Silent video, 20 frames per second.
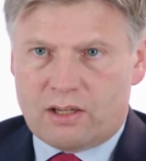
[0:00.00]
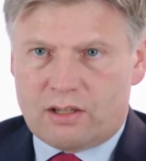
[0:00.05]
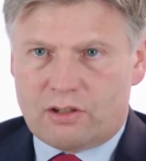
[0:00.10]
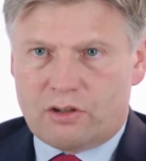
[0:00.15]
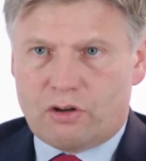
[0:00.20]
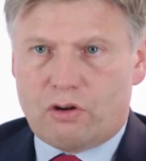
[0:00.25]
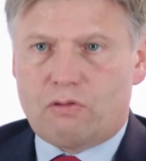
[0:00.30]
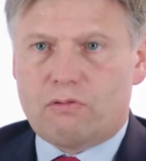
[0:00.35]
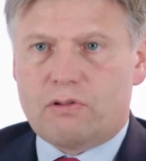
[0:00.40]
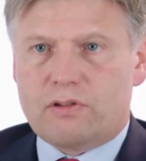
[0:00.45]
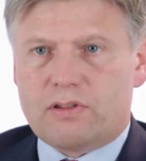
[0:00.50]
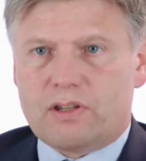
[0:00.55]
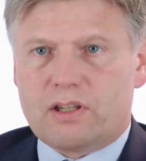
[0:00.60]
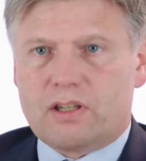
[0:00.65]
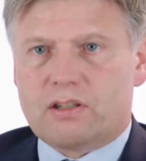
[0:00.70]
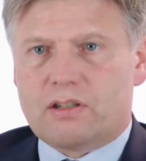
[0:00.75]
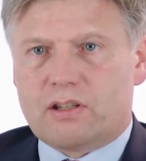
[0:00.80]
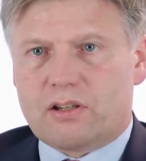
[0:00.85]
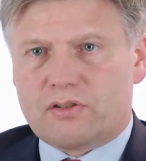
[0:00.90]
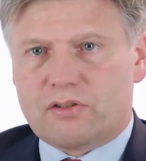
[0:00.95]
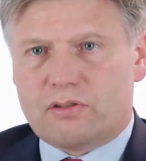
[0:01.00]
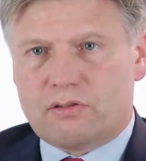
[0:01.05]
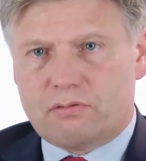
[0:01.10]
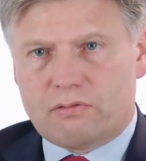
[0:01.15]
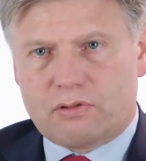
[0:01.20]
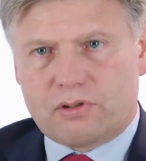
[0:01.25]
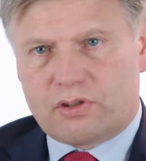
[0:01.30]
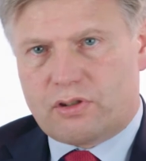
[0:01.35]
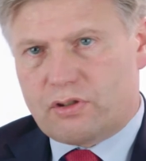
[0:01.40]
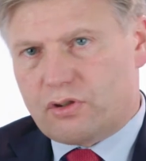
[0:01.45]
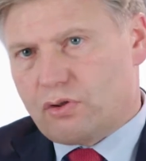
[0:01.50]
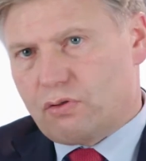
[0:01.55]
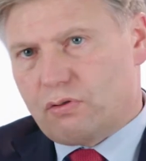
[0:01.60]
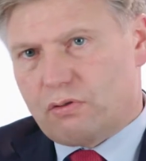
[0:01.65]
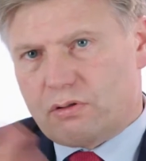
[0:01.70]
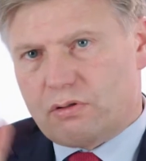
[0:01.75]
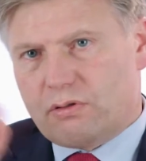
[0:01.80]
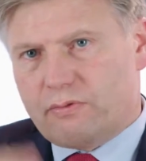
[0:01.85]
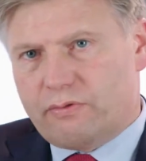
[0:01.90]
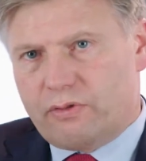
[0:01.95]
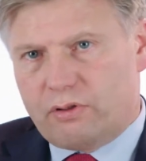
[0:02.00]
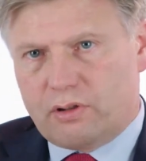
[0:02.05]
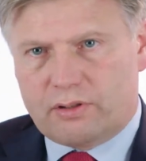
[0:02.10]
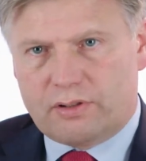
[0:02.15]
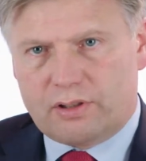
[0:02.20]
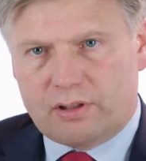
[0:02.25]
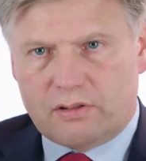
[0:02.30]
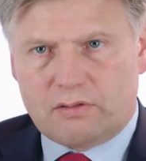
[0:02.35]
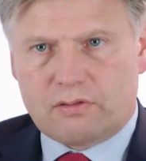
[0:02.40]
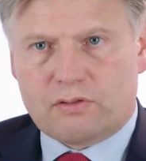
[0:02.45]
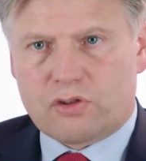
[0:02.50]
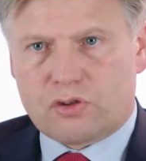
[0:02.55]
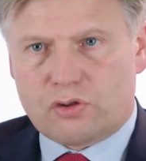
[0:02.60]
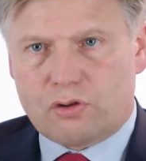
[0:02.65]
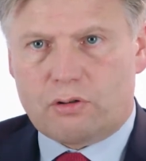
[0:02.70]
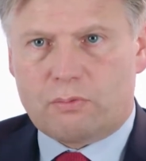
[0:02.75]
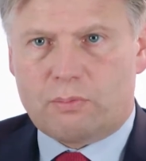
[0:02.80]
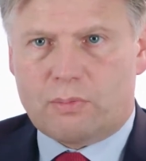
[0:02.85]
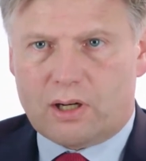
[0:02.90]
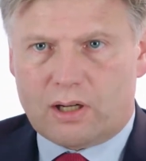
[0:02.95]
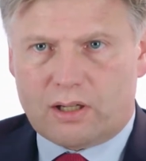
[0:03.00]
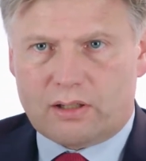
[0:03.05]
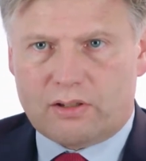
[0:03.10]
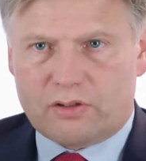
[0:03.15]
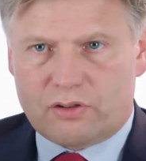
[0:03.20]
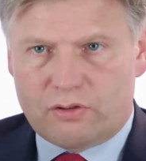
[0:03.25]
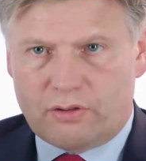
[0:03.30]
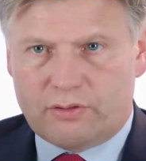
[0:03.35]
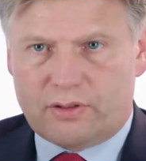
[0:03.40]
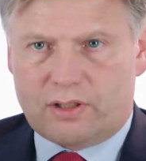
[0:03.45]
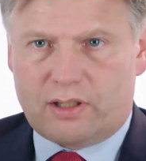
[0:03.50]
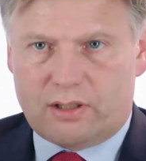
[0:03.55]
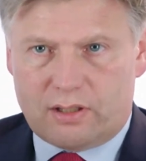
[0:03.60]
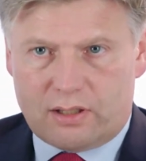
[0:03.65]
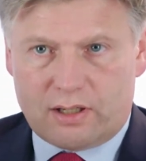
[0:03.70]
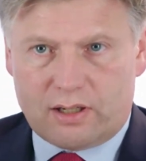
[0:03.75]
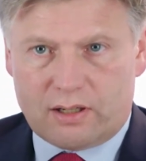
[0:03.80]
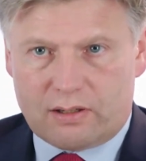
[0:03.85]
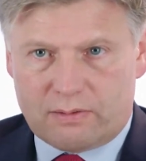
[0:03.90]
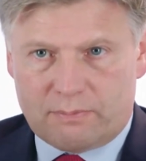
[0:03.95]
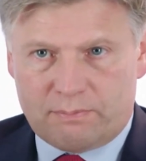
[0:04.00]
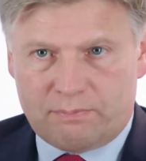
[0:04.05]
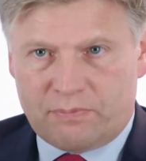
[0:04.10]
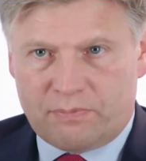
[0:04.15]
The only thing it doesn't do is the short-term volatility of the stock market is not in there.